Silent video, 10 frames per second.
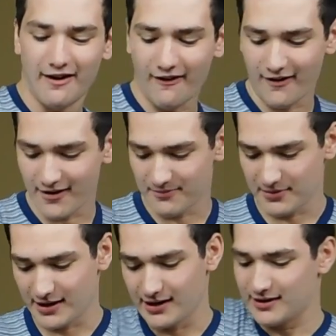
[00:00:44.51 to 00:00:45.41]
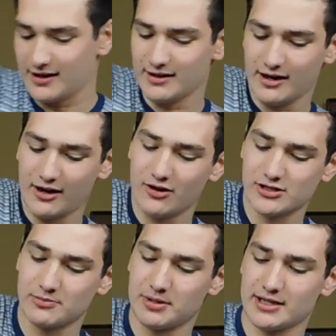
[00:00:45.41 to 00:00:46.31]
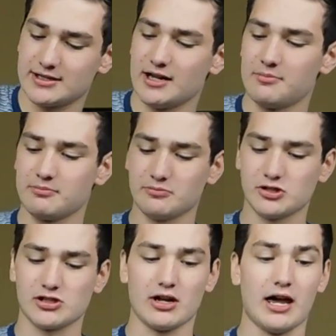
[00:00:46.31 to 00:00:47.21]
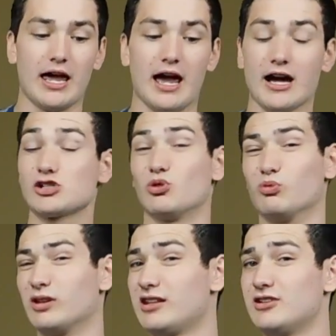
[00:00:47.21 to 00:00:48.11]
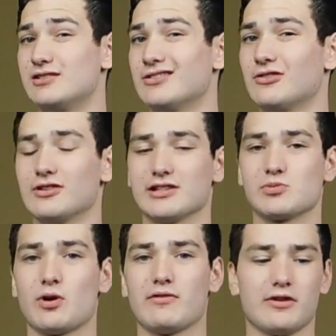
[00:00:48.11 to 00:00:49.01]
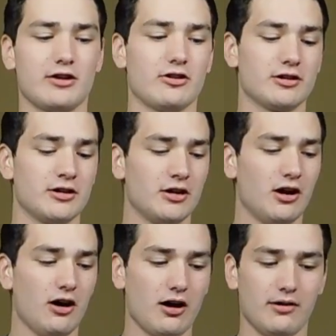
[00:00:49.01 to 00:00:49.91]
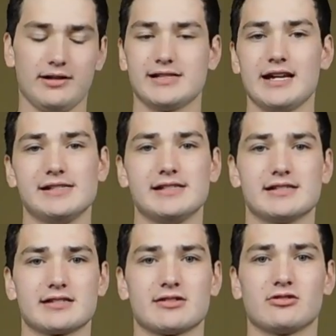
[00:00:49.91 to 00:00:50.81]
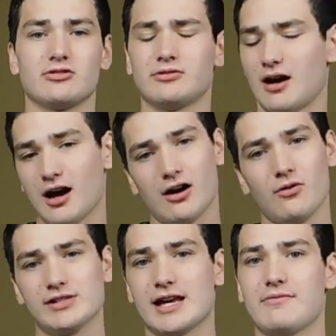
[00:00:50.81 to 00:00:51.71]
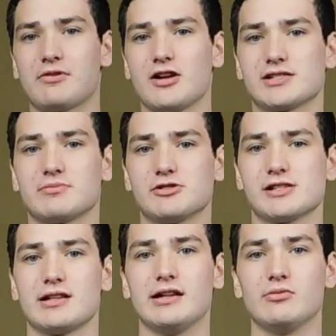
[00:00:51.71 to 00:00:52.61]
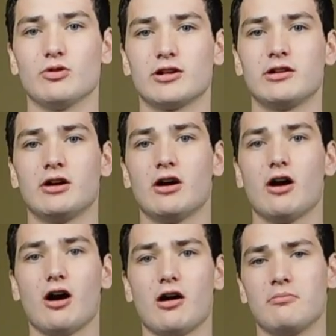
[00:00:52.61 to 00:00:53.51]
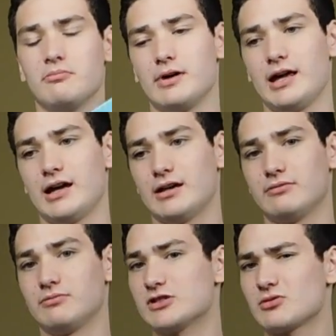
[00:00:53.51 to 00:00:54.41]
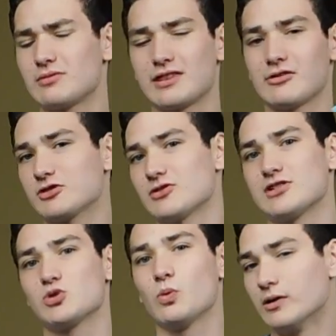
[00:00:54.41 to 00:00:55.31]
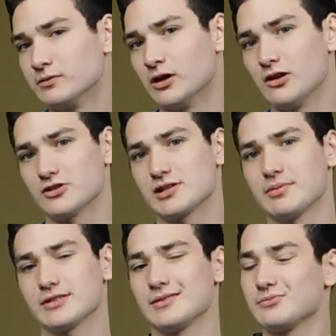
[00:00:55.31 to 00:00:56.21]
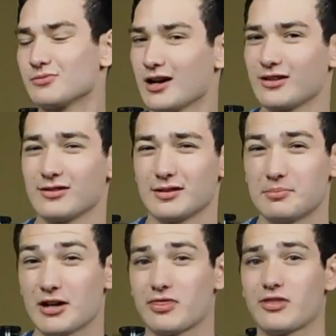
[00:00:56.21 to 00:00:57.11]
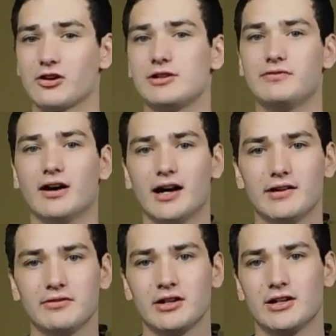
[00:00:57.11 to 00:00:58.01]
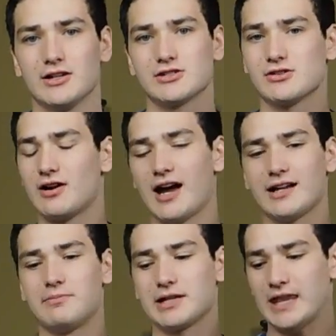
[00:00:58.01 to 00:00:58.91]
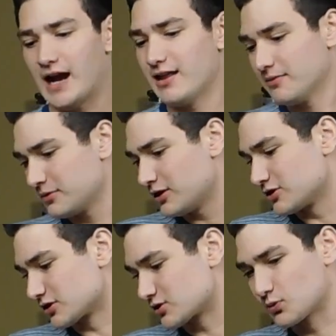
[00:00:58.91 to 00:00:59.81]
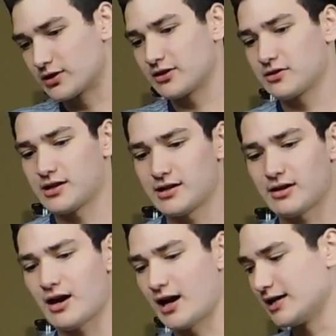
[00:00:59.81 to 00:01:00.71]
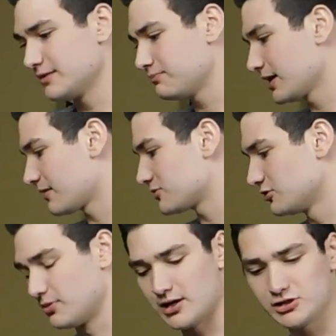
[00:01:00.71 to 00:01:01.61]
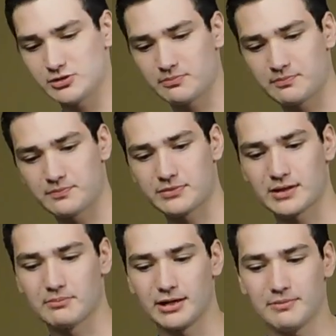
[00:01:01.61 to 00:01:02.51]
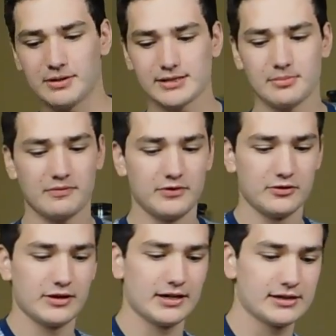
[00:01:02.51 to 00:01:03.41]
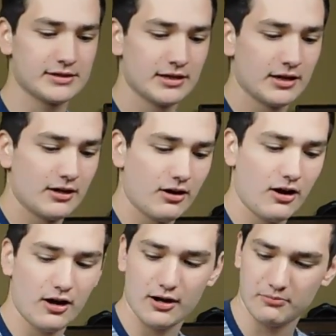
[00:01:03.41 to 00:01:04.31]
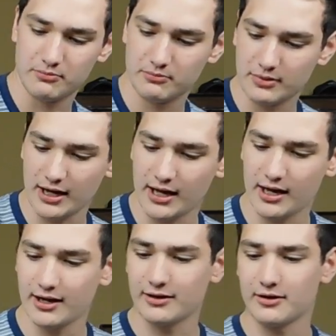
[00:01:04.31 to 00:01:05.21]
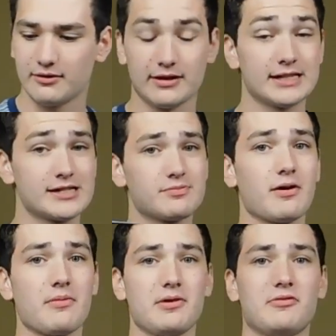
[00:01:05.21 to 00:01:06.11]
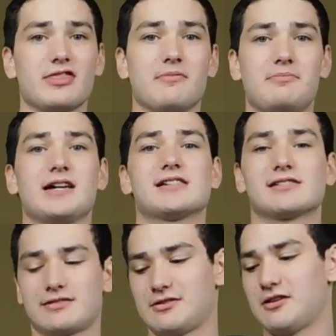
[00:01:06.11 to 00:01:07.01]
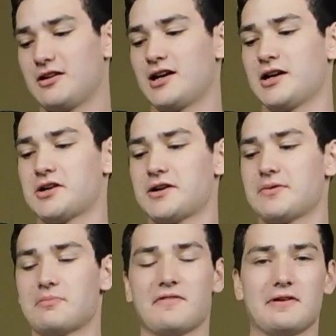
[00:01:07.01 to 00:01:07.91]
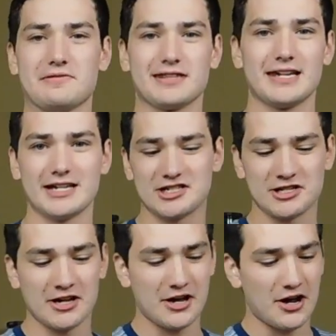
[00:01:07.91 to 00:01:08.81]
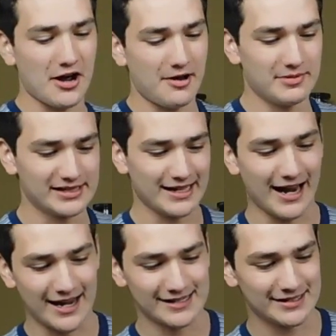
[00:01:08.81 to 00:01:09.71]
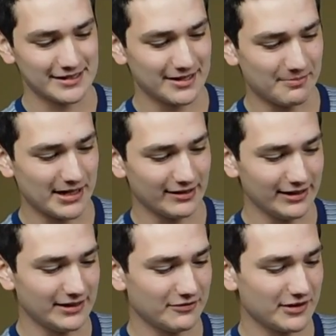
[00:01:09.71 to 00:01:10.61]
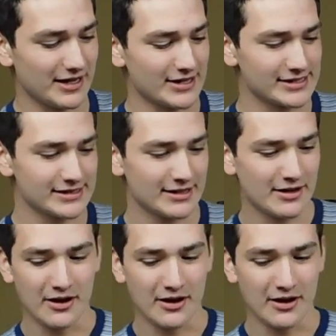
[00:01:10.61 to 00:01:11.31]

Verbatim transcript: Um, and then I also picked up just a actual really good deal on this Wi-Fi card. Uh, it's AC600 always have customers that need one. Um, and this one I think was only $12. I picked up regular, than about 35. So I had to pick that up. So that's one other thing. I didn't pick up too much, but I picked up a few things. Um, and this is probably one of the biggest, uh, my favorite things, uh, because it has the big leading for this.